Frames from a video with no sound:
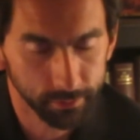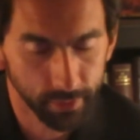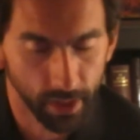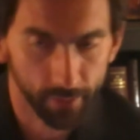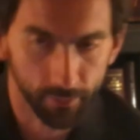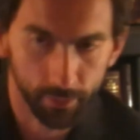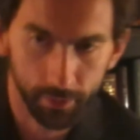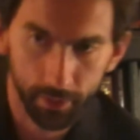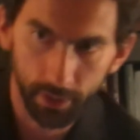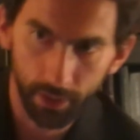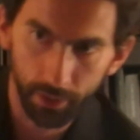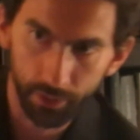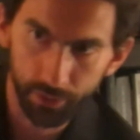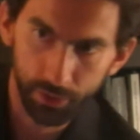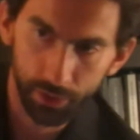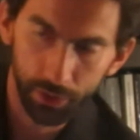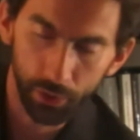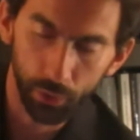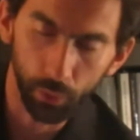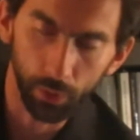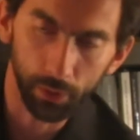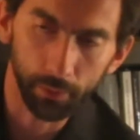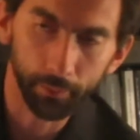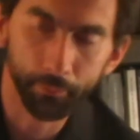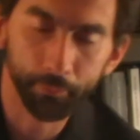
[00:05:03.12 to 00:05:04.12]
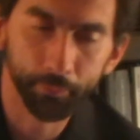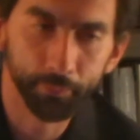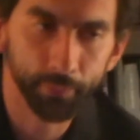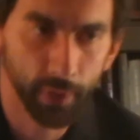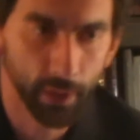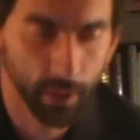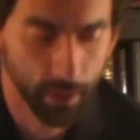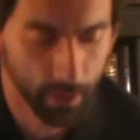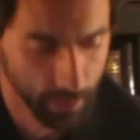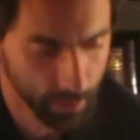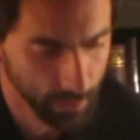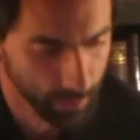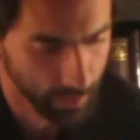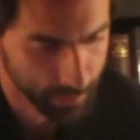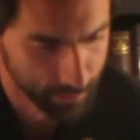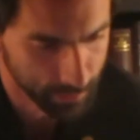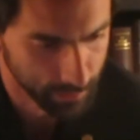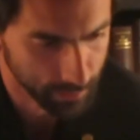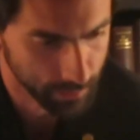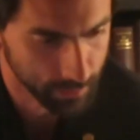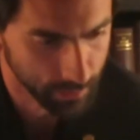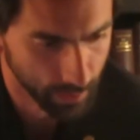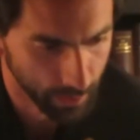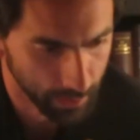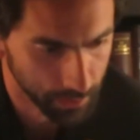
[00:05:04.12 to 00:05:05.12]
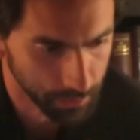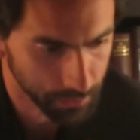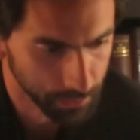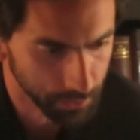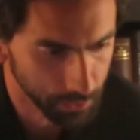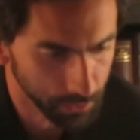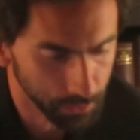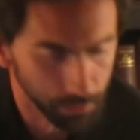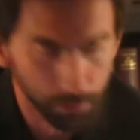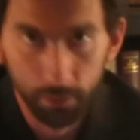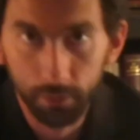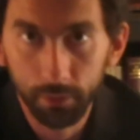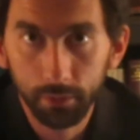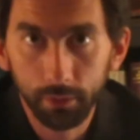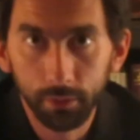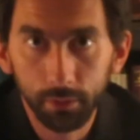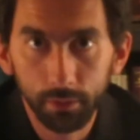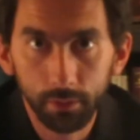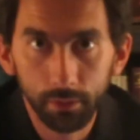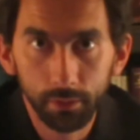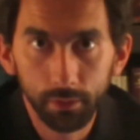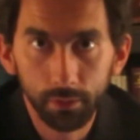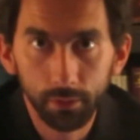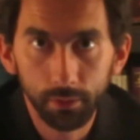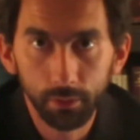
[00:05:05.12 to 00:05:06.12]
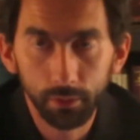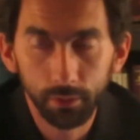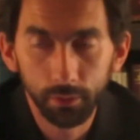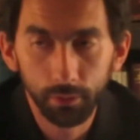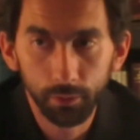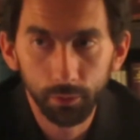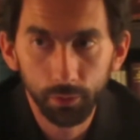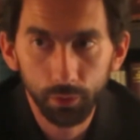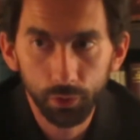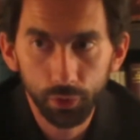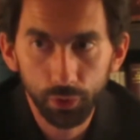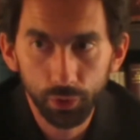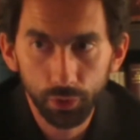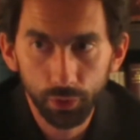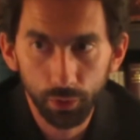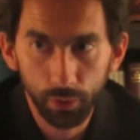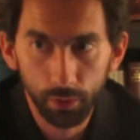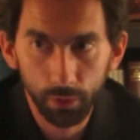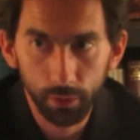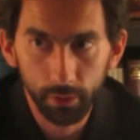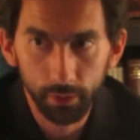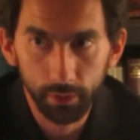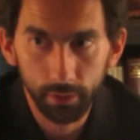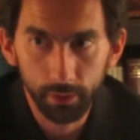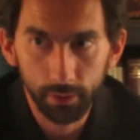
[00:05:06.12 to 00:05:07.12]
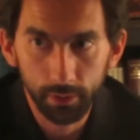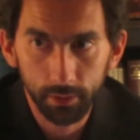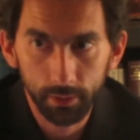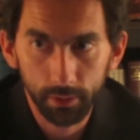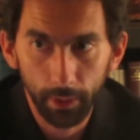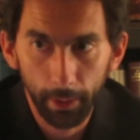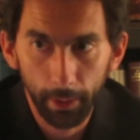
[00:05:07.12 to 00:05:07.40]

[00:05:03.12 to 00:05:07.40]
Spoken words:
everything else equal, I think that alone should